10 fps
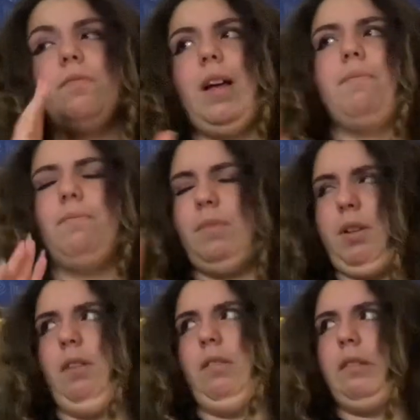I'm
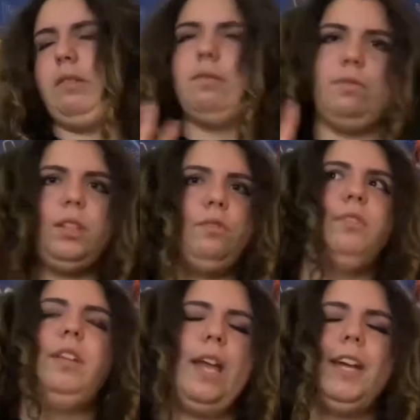saying that's like
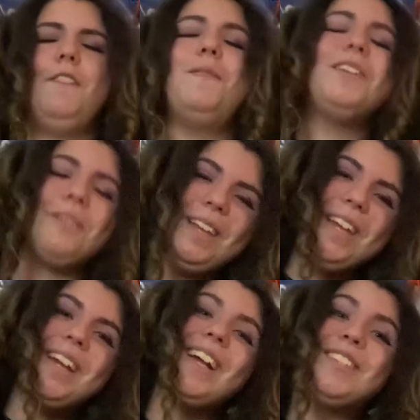really negative, but no,
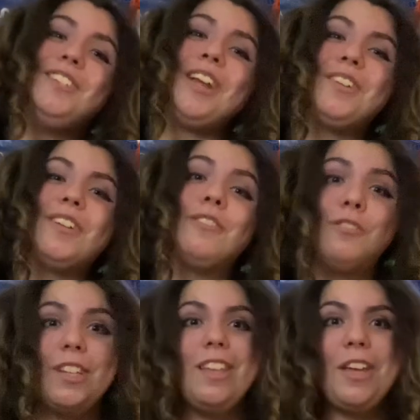it's generally
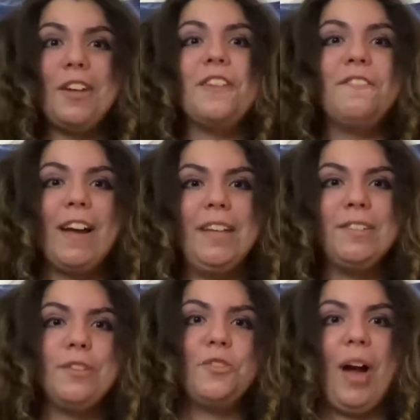really good advice
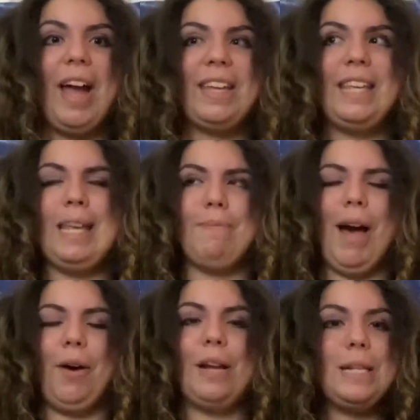to try and keep
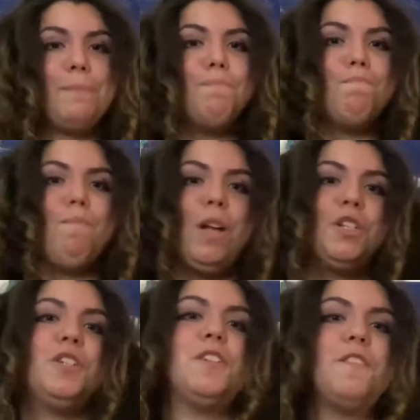out as
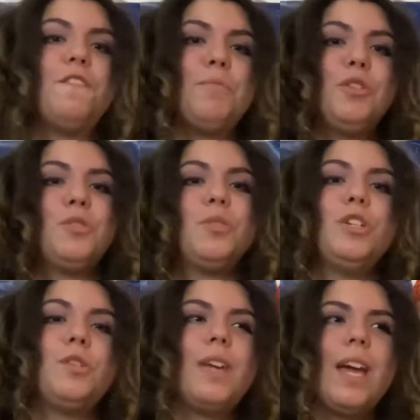much from your story
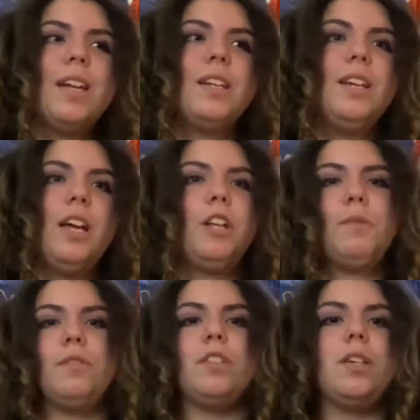as you can, and
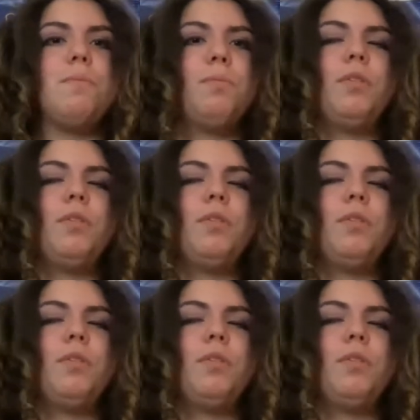only really